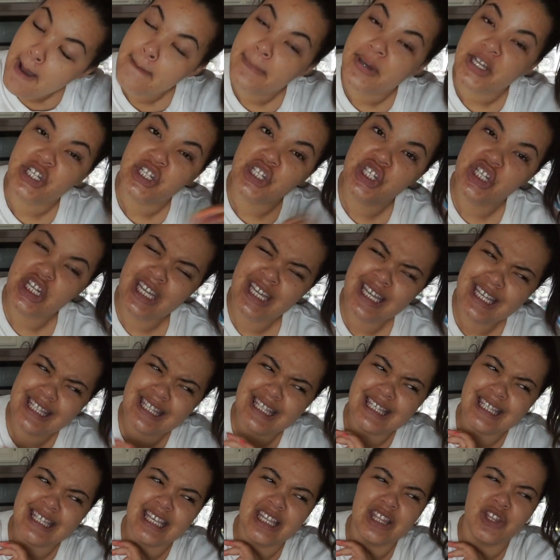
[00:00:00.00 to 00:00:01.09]
But cheese
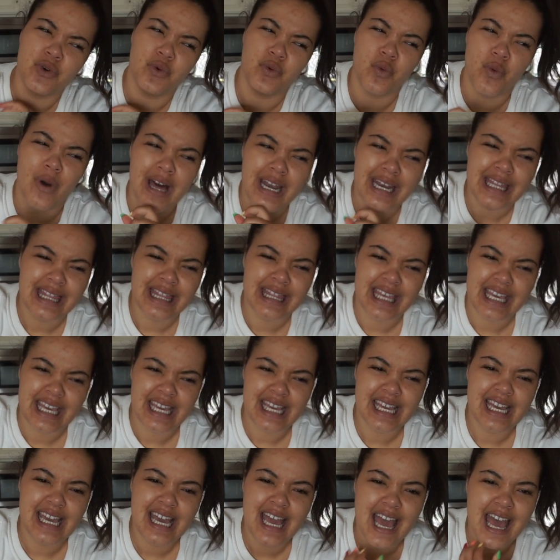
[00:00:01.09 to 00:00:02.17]
is like the one
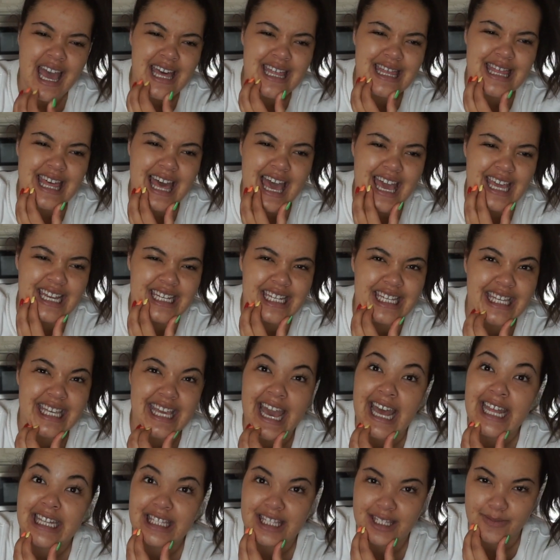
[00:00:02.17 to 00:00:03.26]
thing that
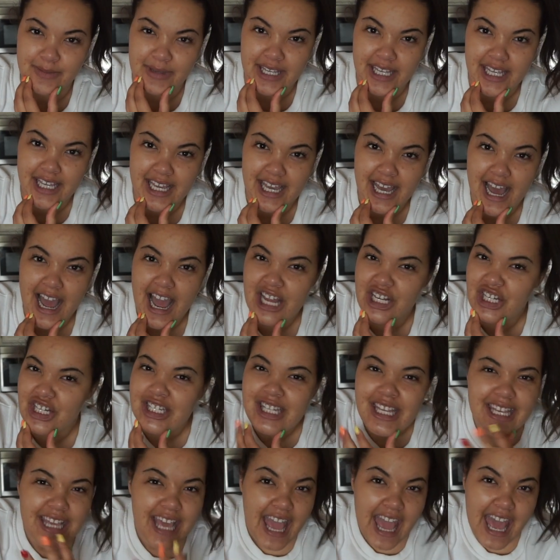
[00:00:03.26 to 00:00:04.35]
gets me. I just
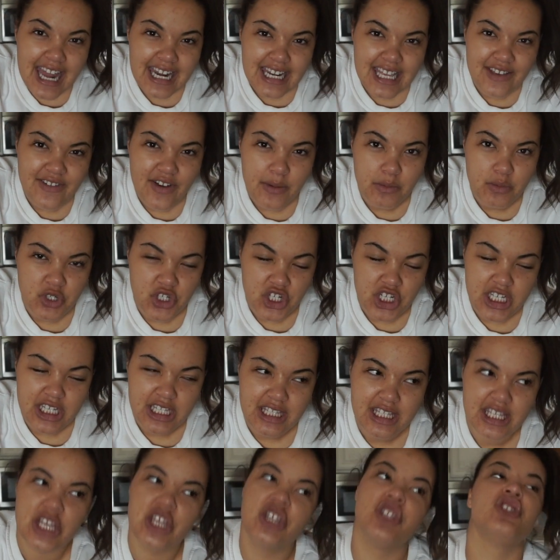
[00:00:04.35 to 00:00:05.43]
like can't give up
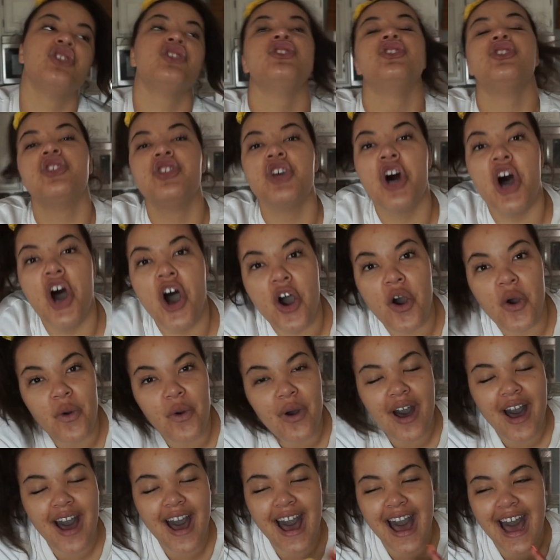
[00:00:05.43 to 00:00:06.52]
cheese.
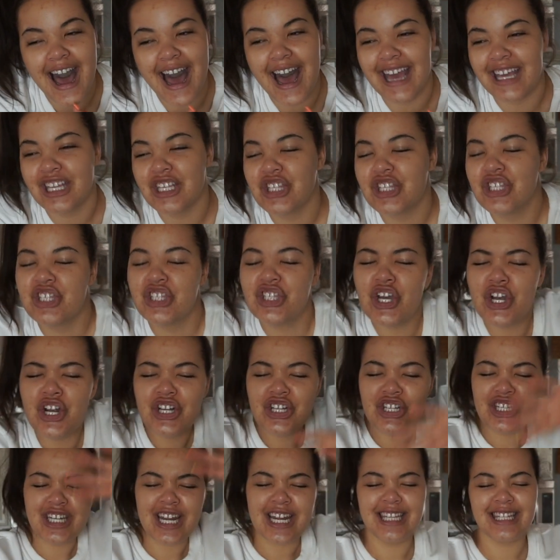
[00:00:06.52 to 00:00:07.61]
So I
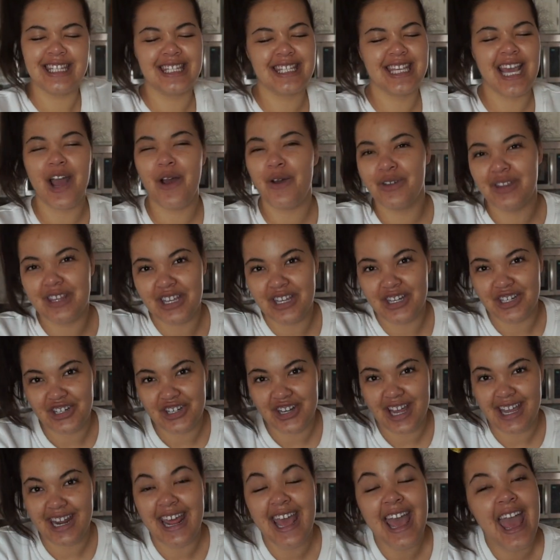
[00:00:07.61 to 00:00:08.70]
searched and scoured the
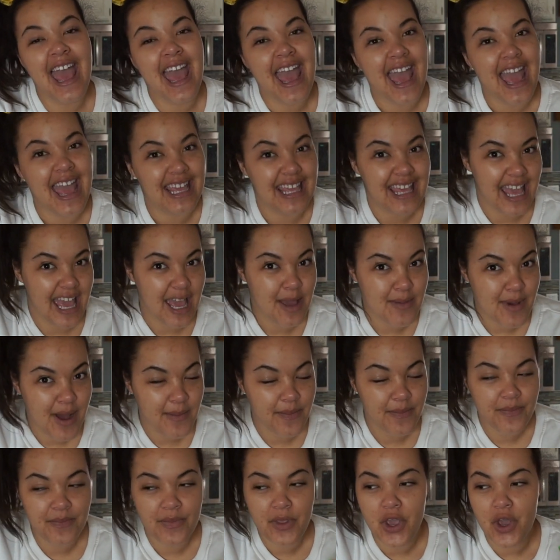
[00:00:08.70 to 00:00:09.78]
internet and came
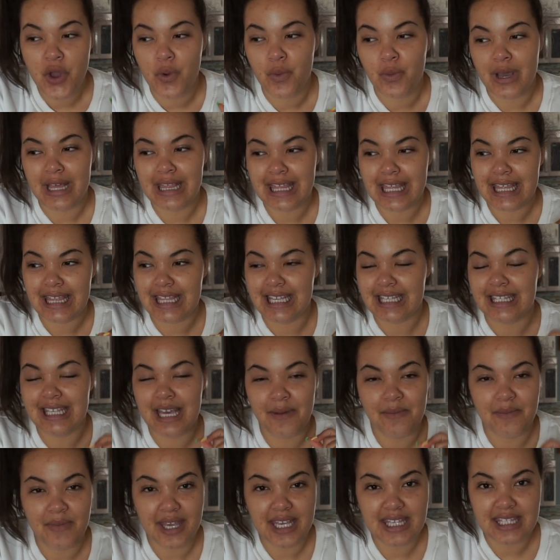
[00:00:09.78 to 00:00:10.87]
up with this
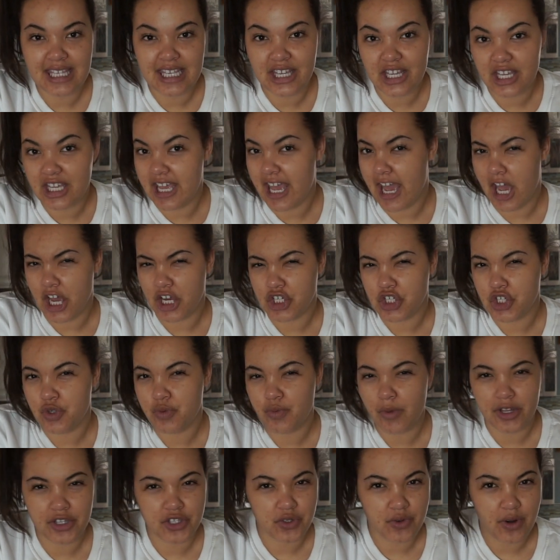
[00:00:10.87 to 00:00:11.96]
amazing cashew
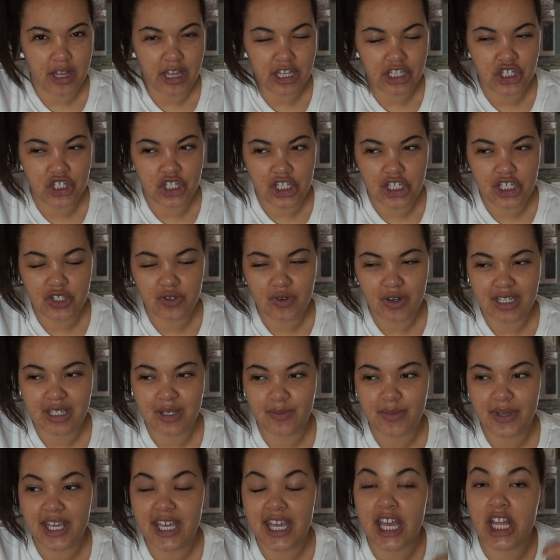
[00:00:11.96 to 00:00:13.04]
mozzarella cheese
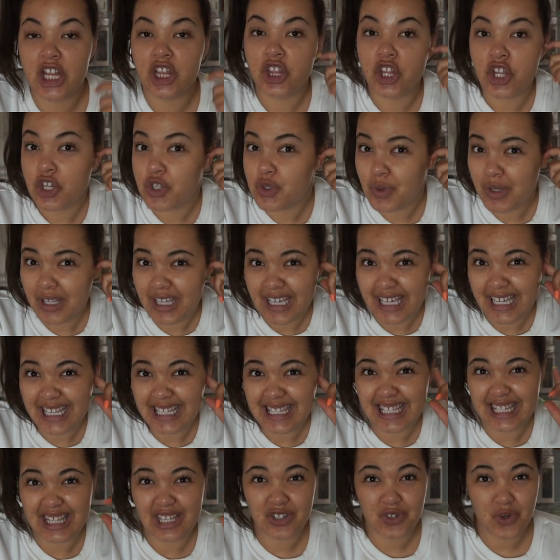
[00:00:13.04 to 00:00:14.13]
recipe. It looks really
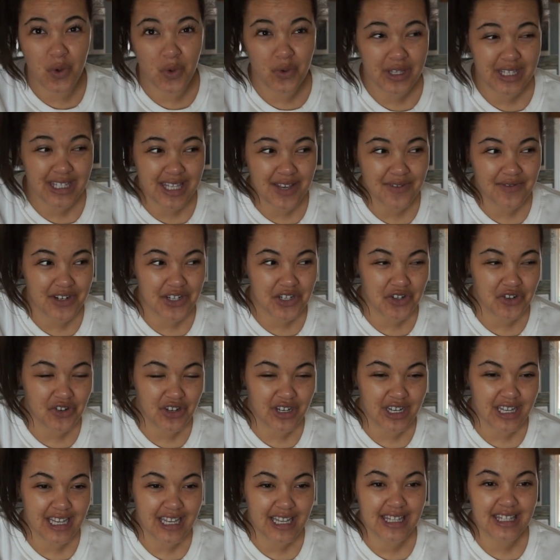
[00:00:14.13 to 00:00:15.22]
easy. There's only 7
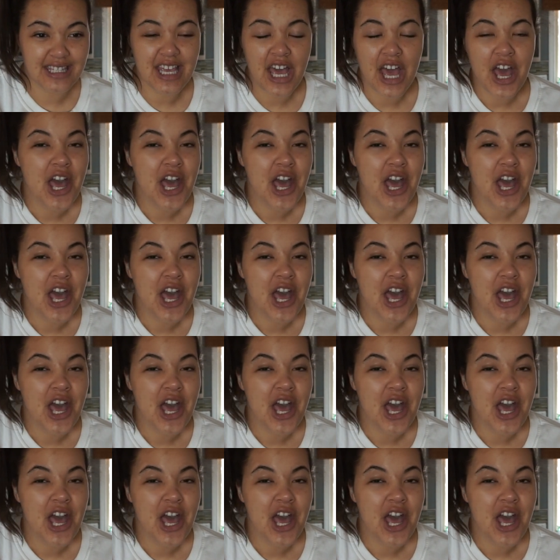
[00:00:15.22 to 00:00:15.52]
ingredients.